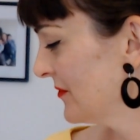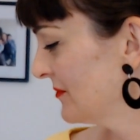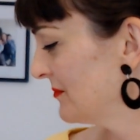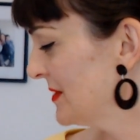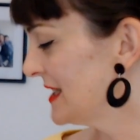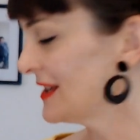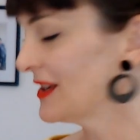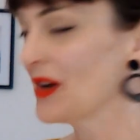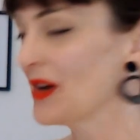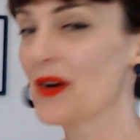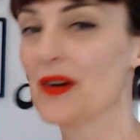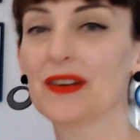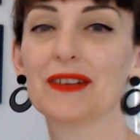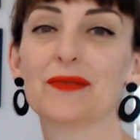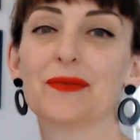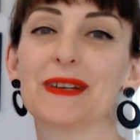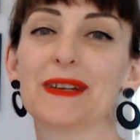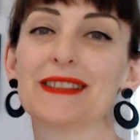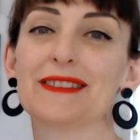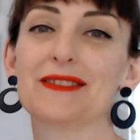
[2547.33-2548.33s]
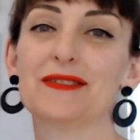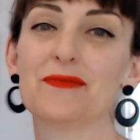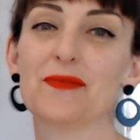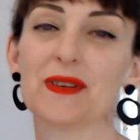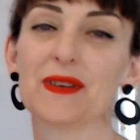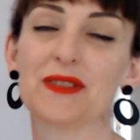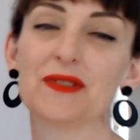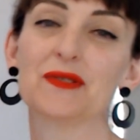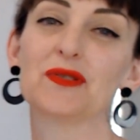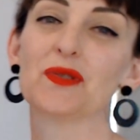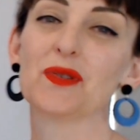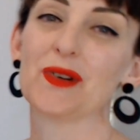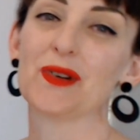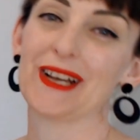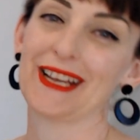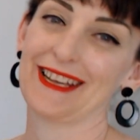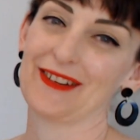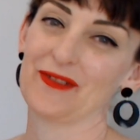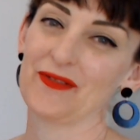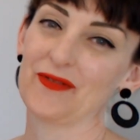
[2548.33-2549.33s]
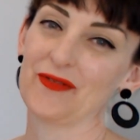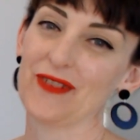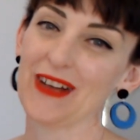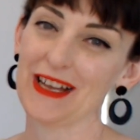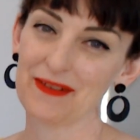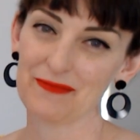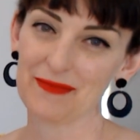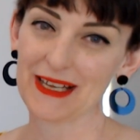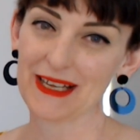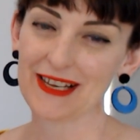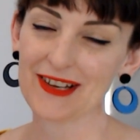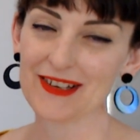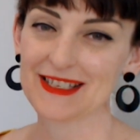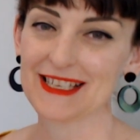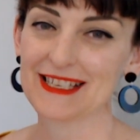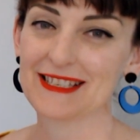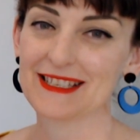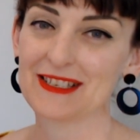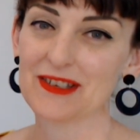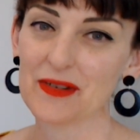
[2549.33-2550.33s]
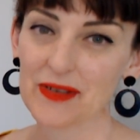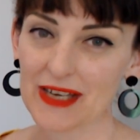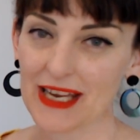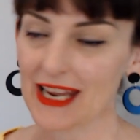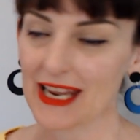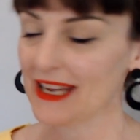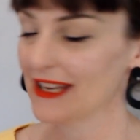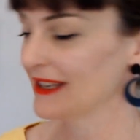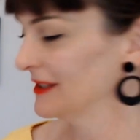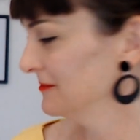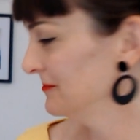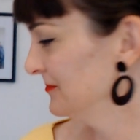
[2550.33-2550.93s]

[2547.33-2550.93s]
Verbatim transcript: loaded with joy and fun because it's unique.